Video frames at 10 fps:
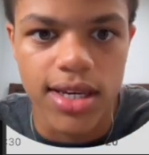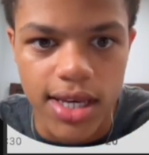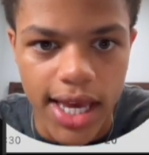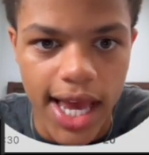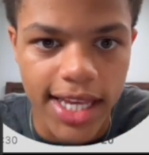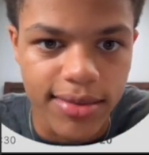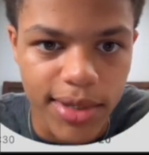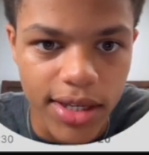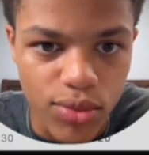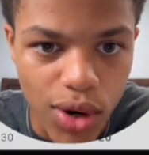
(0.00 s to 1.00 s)
It has to
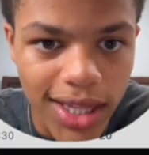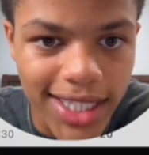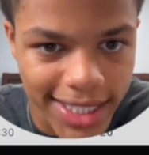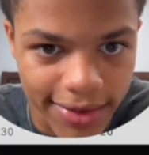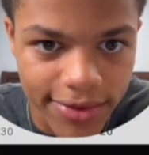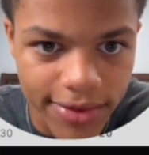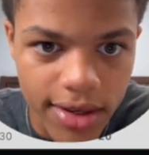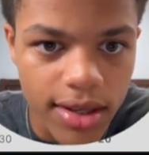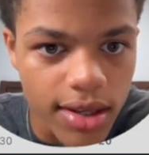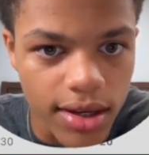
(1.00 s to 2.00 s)
be relative.
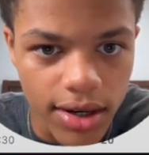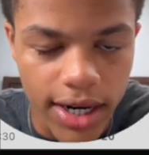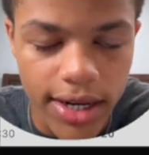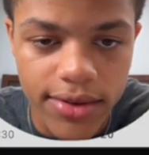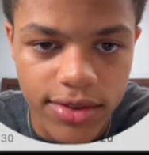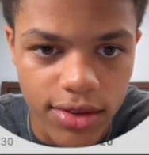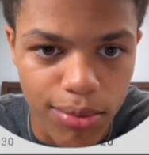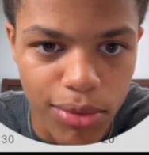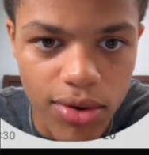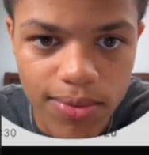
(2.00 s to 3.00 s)
All right, so
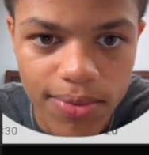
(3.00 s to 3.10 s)
boom,